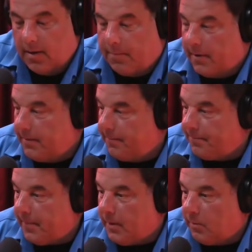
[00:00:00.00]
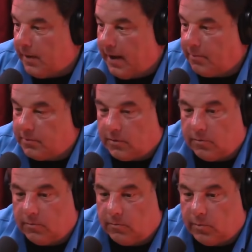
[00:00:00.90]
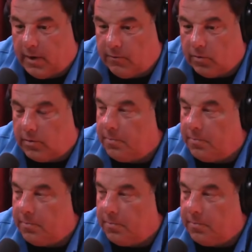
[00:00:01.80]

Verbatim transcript: But when I was when I wrote